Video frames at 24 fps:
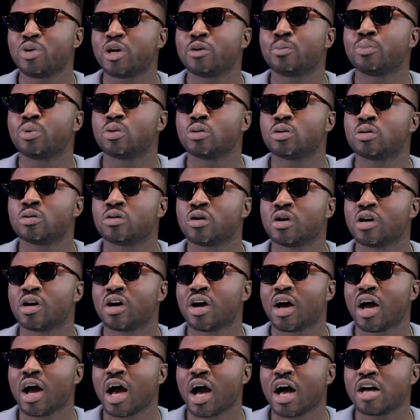people
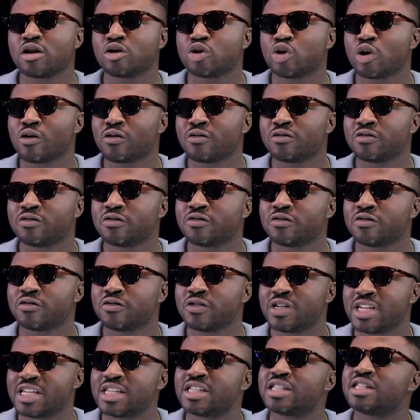sort of
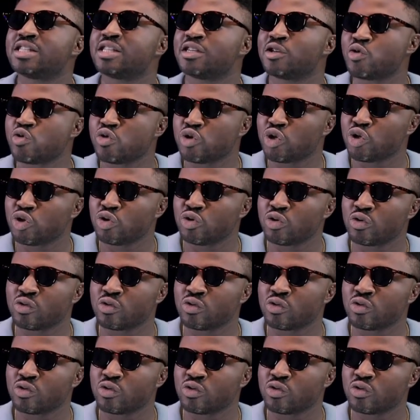distinguish